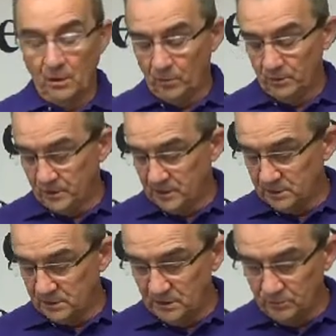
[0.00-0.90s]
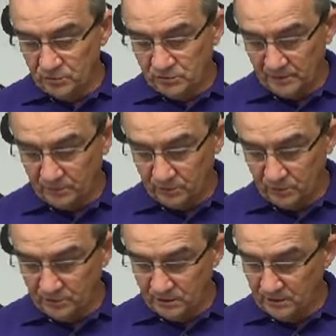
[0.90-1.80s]
when we get to Hebrews chapter
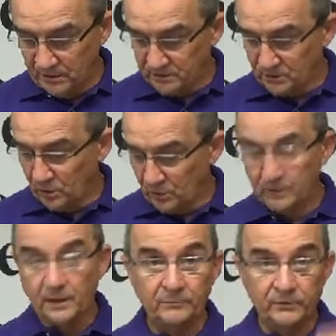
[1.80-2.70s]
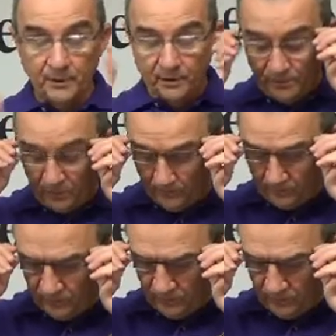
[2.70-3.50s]
13. That's a long time from now, though.